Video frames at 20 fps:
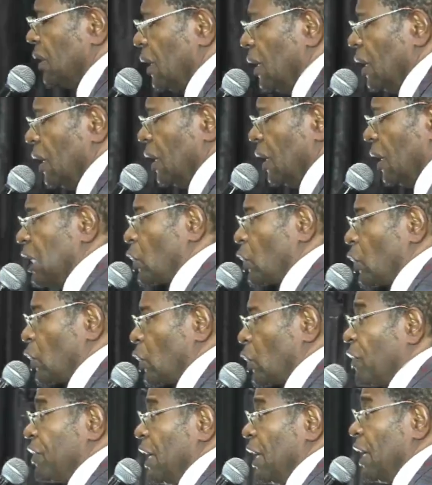and just go
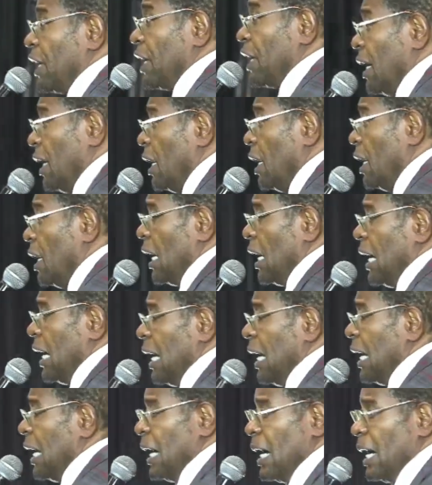there
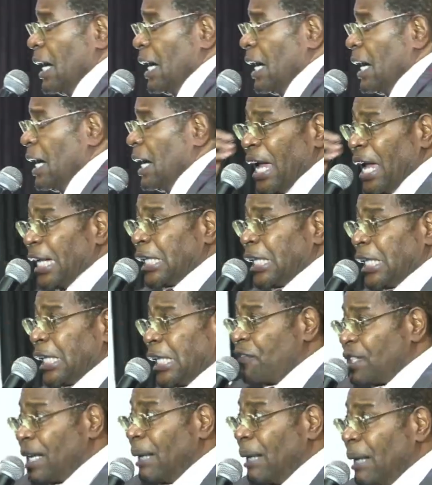uh, to rattle off
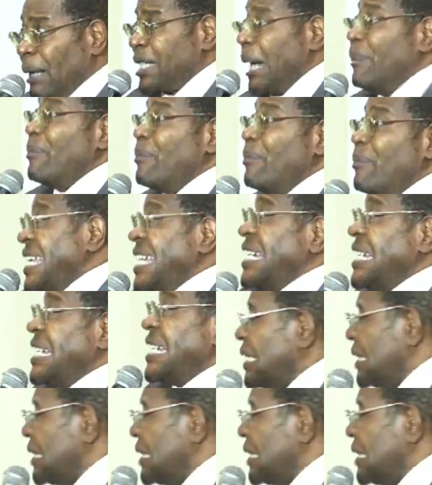some something.